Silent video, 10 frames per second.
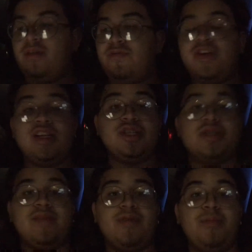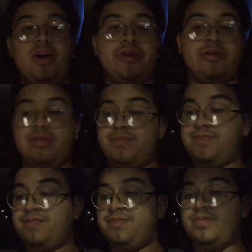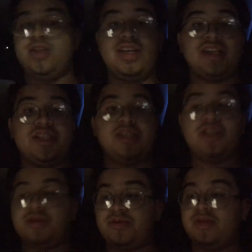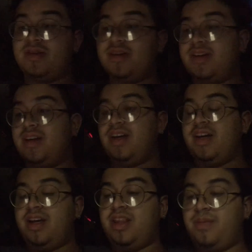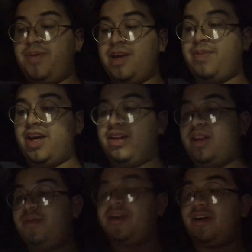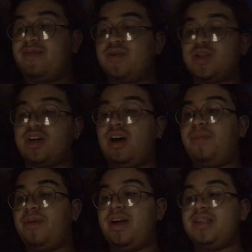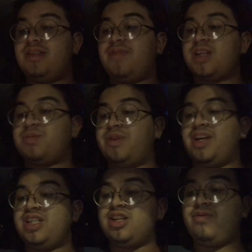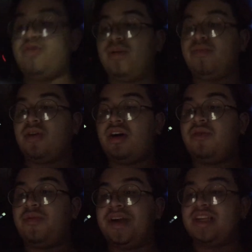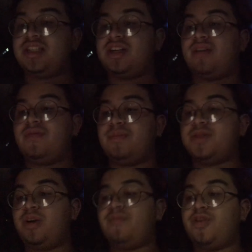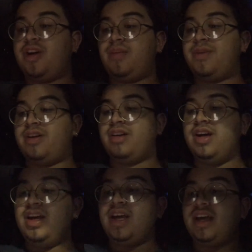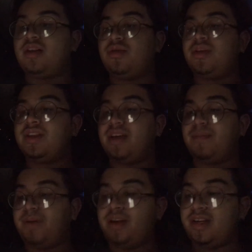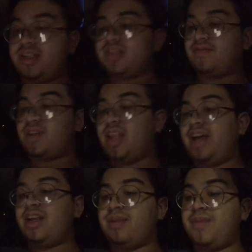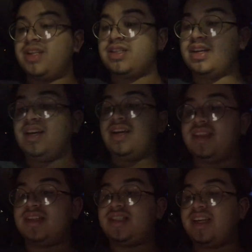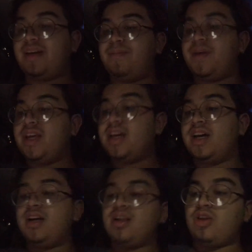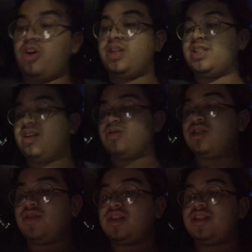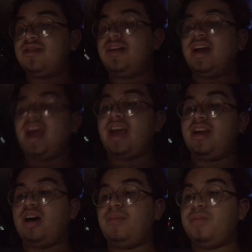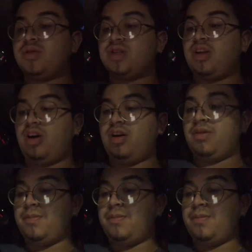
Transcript: Features of the model. Section 2. The Big Bang Theory offers a comprehensive explanation for a broad range of observed phenomena, including the abundance of the light elements, the CMB, large-scale structure, and Hubble's law.